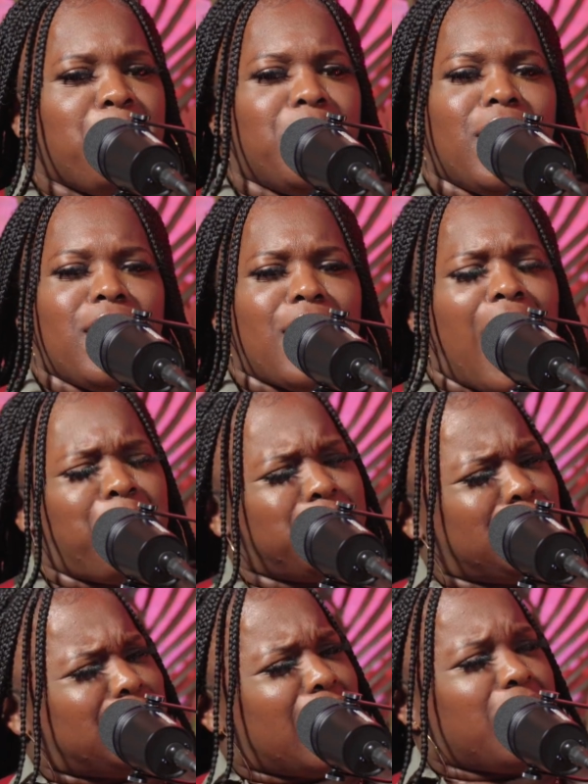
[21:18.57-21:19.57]
But I
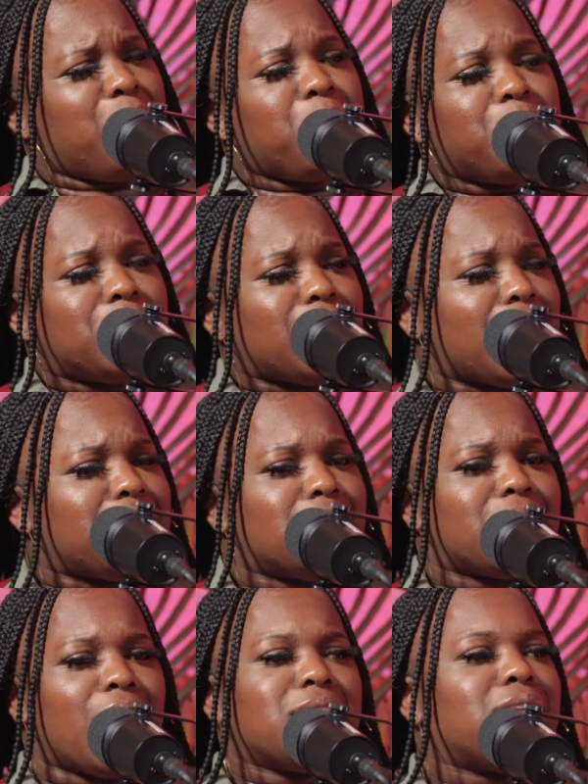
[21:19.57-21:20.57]
was just like, it was like
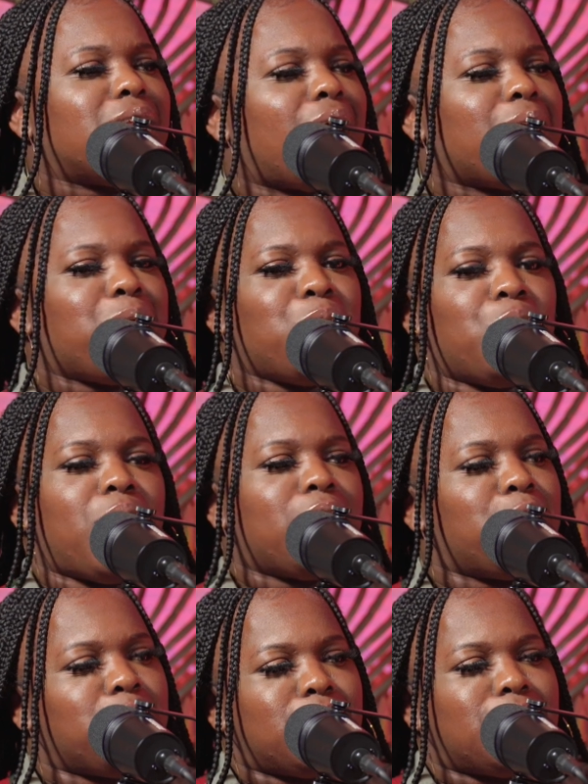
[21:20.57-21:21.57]
disgusted. Like,
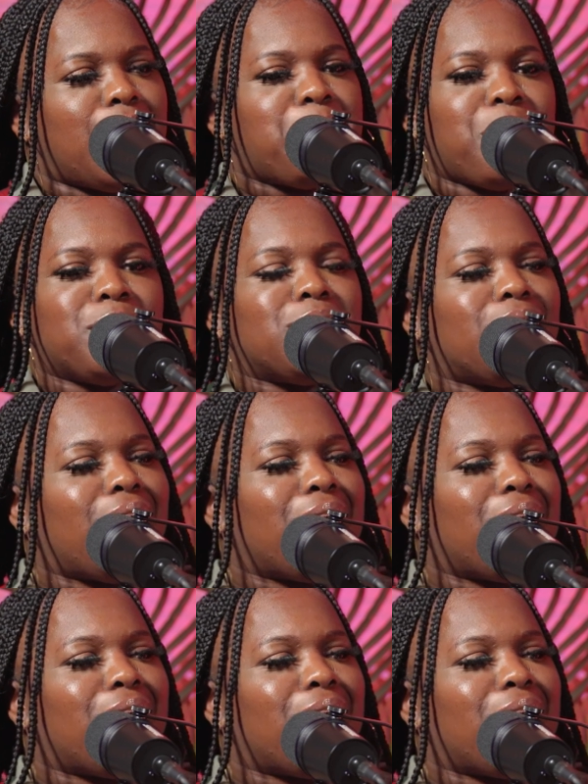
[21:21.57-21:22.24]
like you're the same person.